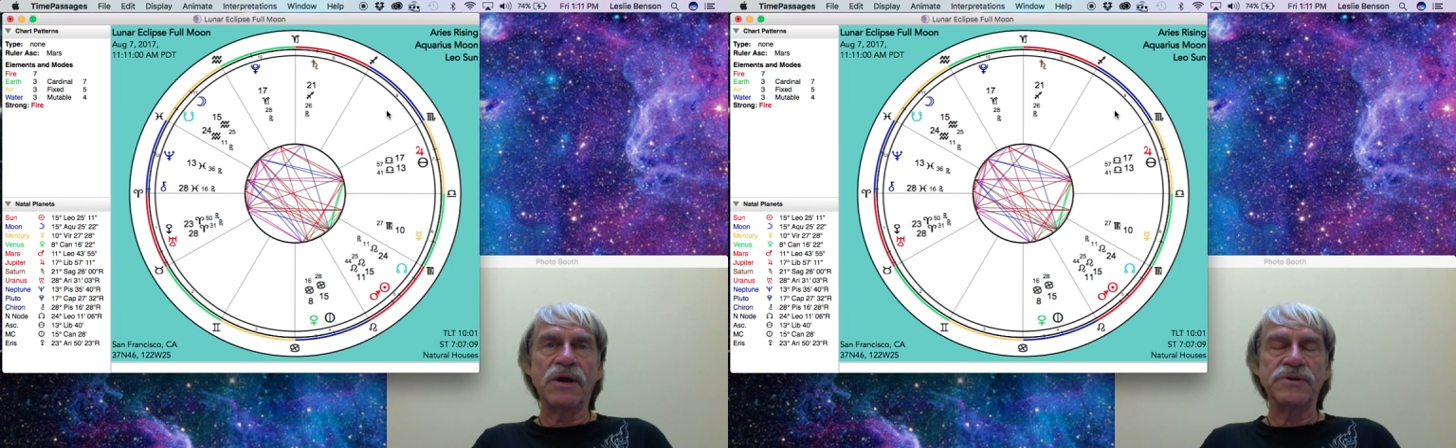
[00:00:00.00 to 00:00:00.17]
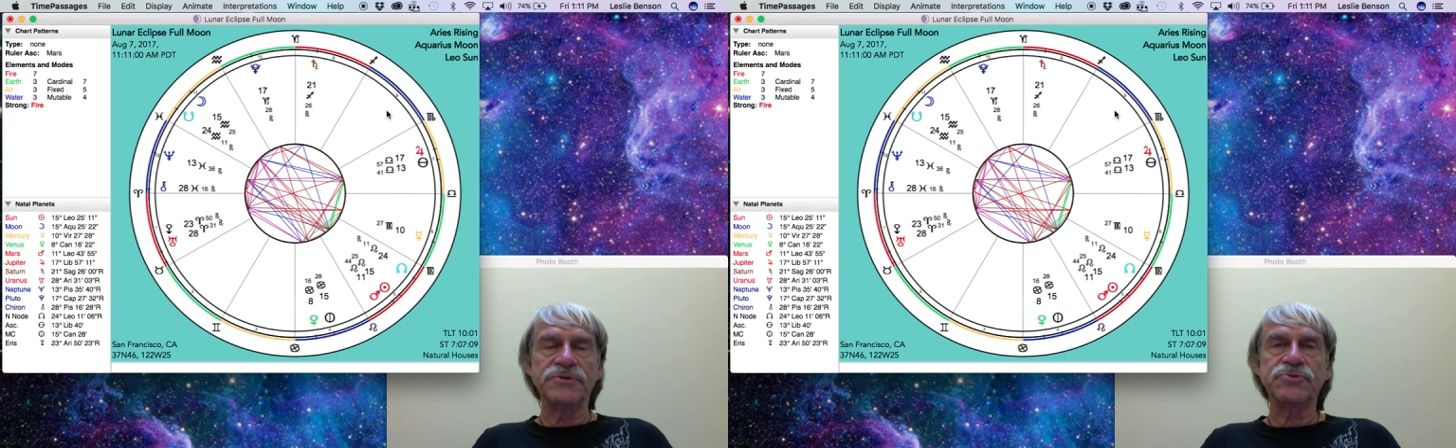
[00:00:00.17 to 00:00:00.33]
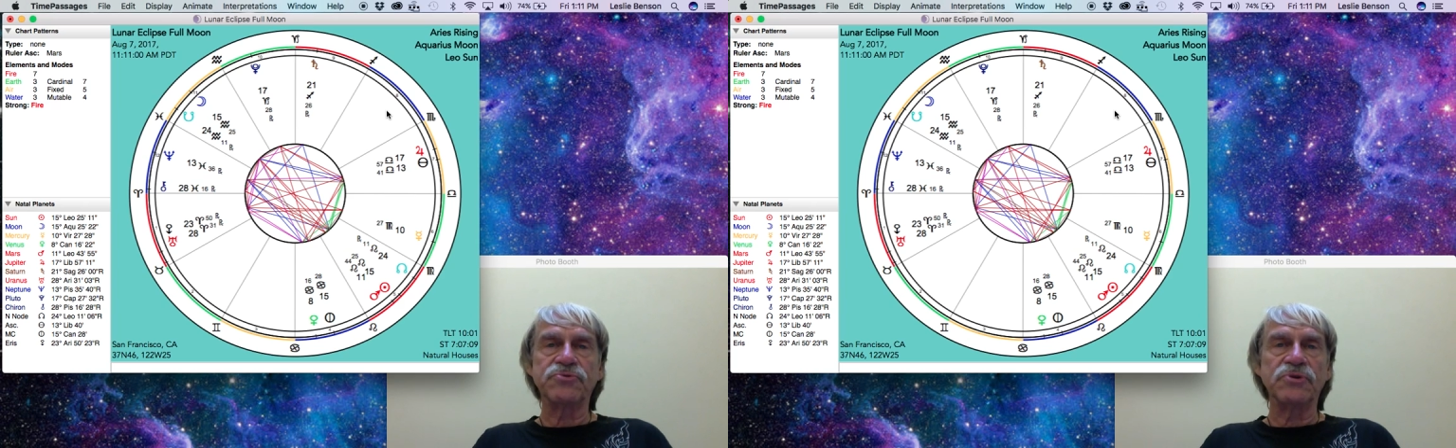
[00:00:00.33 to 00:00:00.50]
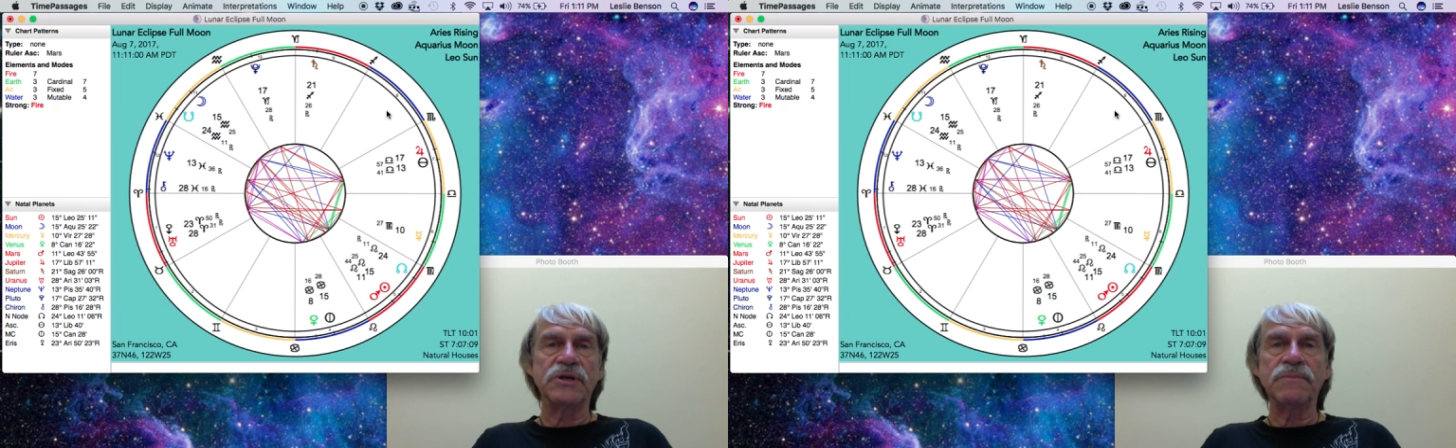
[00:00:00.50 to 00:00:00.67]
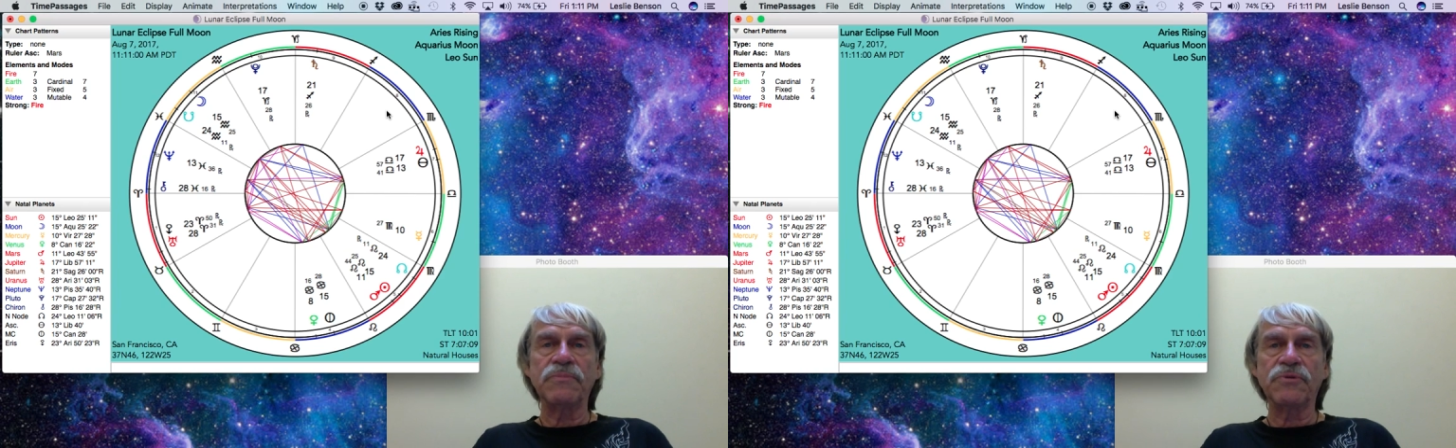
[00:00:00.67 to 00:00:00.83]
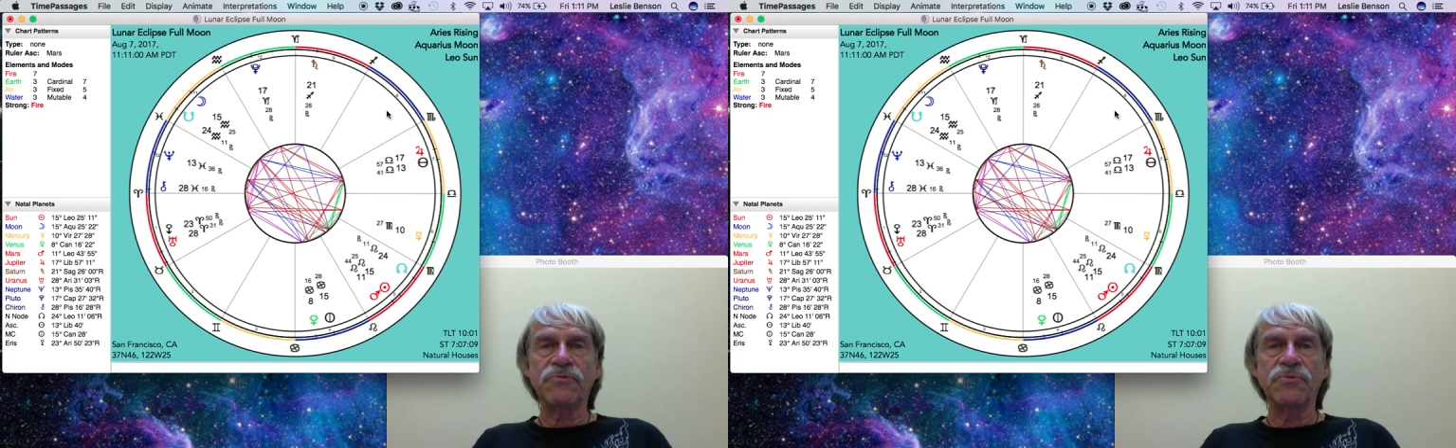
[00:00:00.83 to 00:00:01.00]

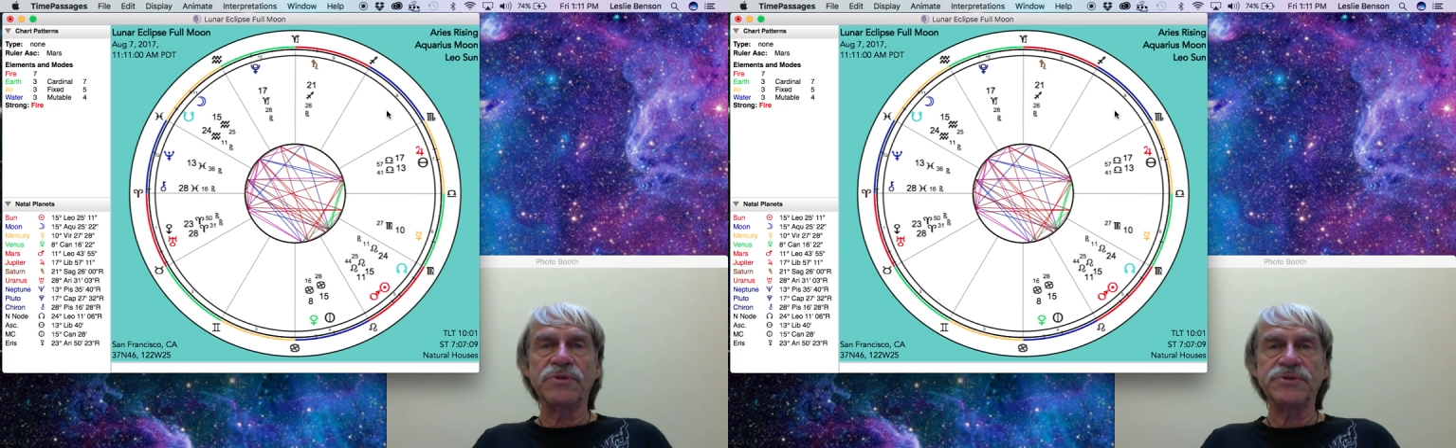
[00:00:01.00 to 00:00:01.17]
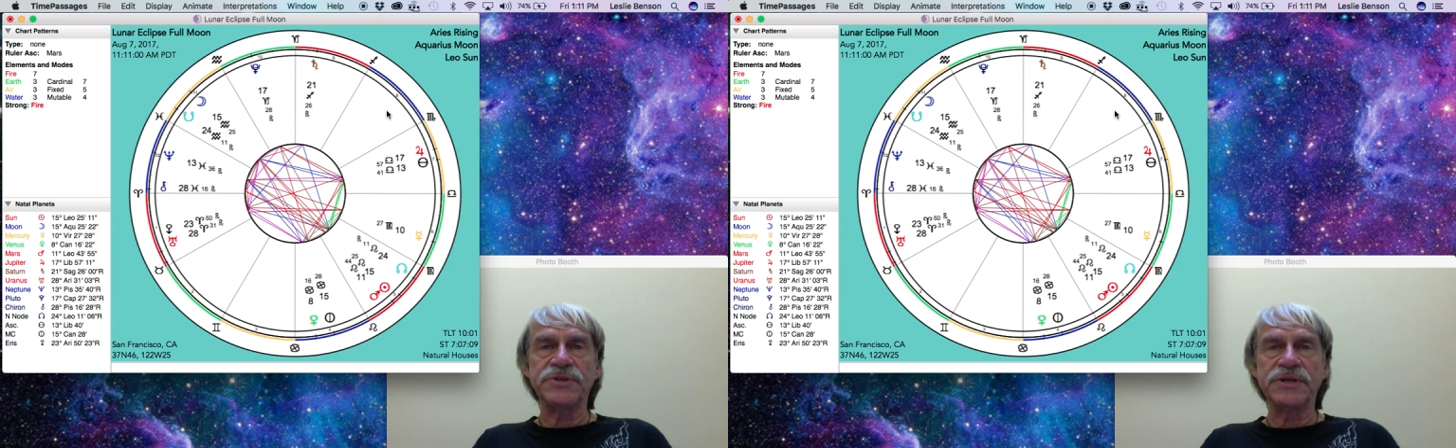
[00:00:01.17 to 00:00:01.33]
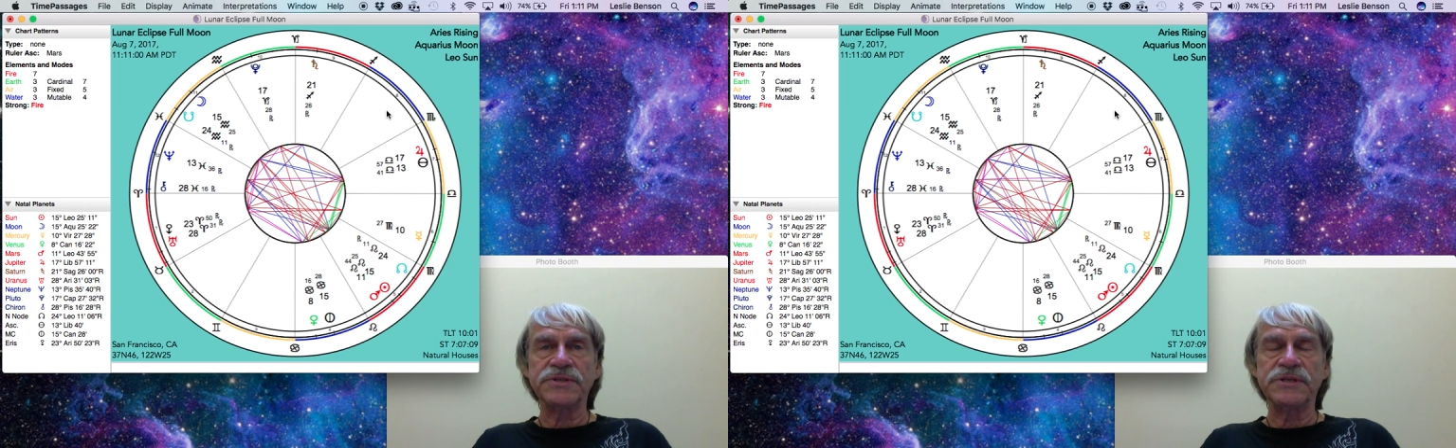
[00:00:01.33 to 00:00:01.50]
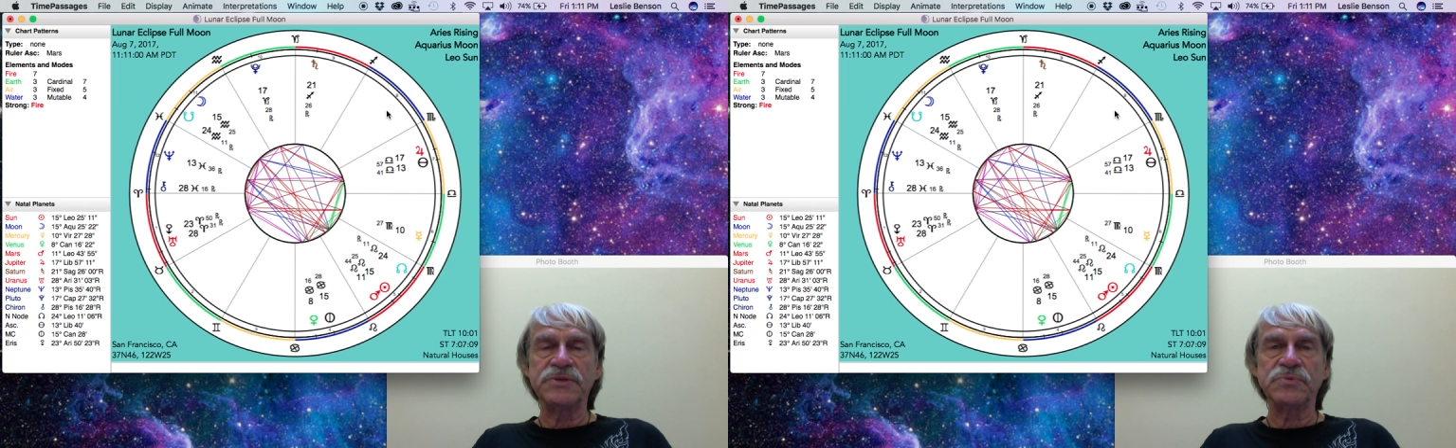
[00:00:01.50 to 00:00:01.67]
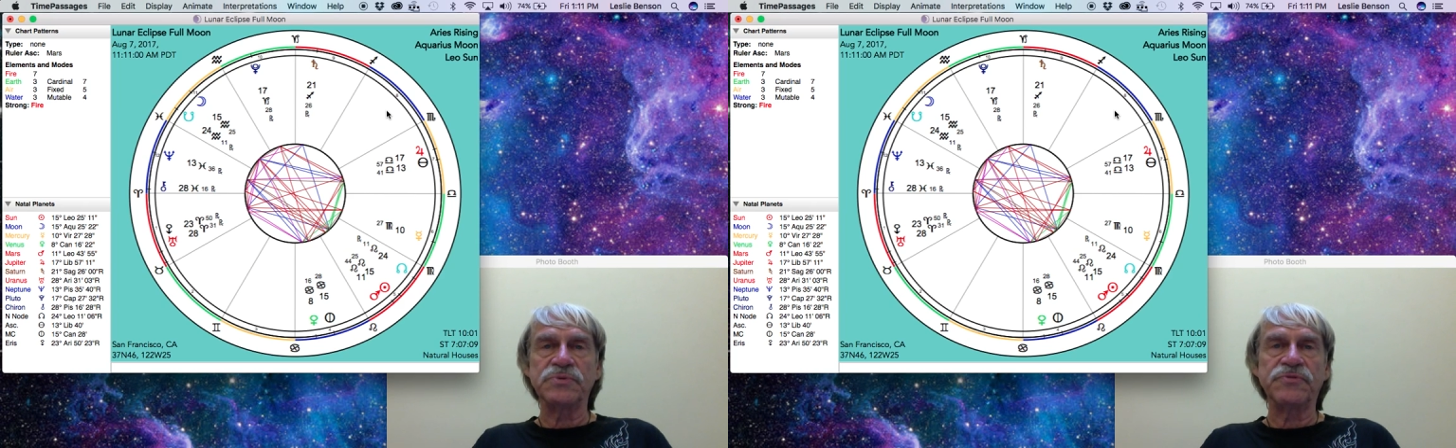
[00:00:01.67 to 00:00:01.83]
stream through the 60s was